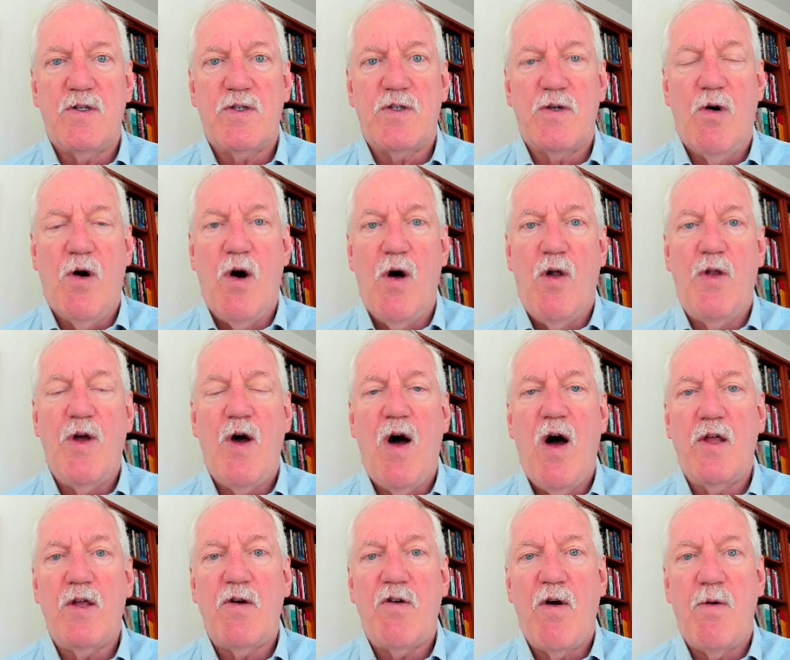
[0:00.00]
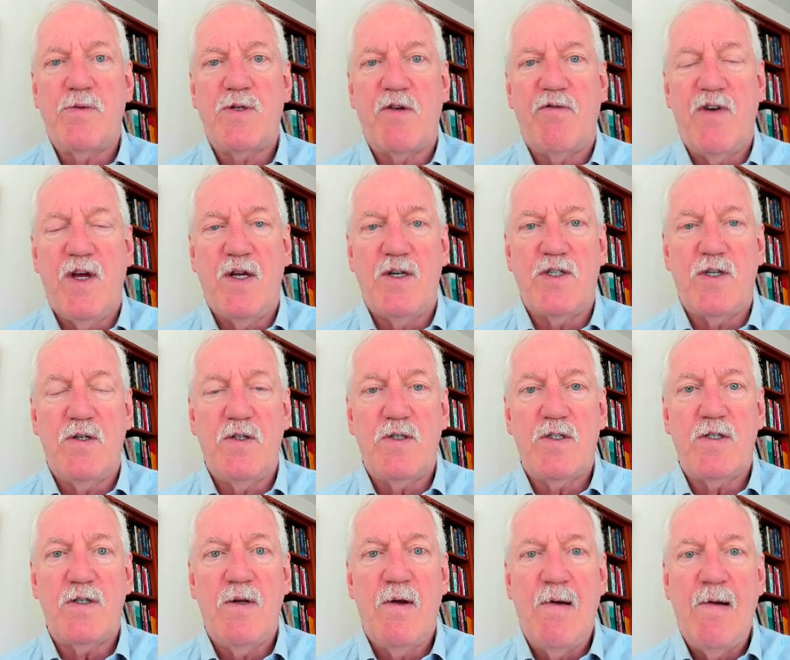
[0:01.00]
So all the other
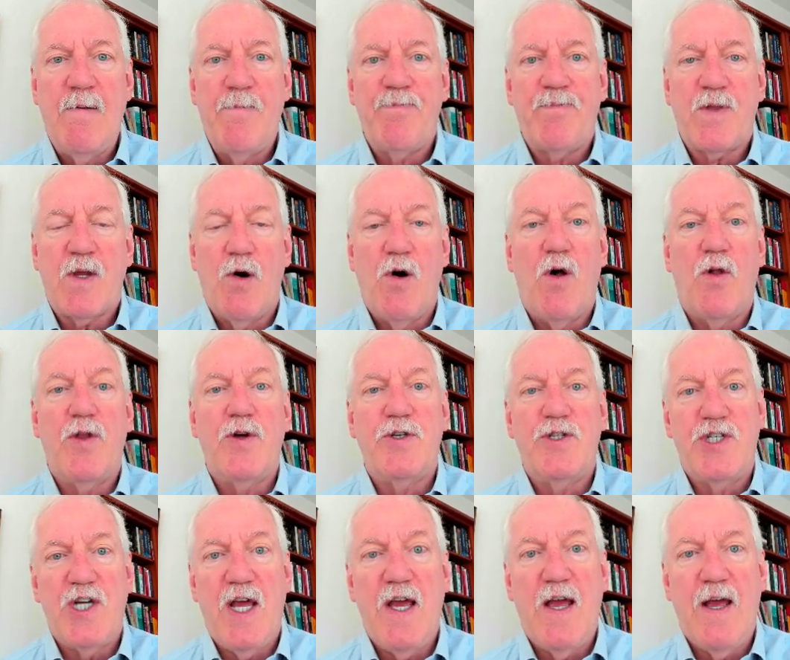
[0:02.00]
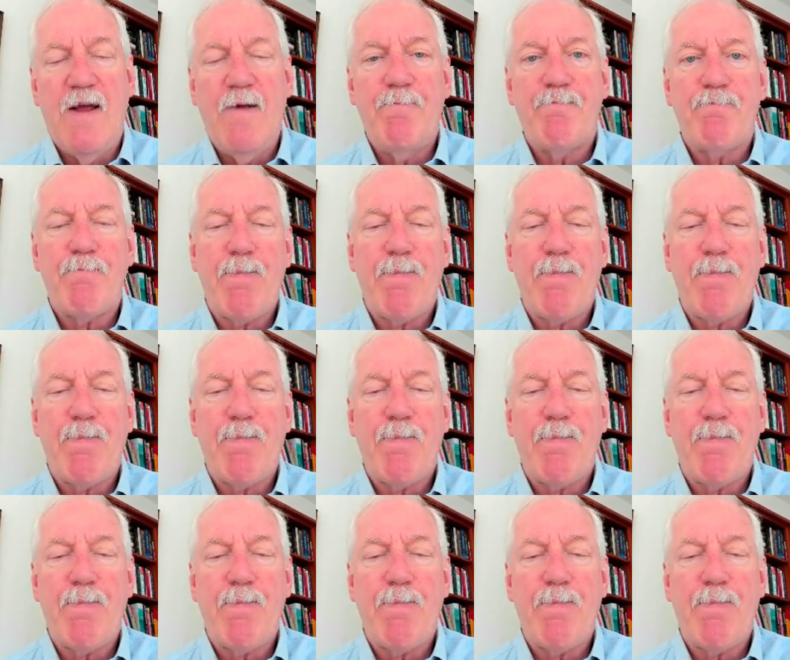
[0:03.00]
observations, all the J,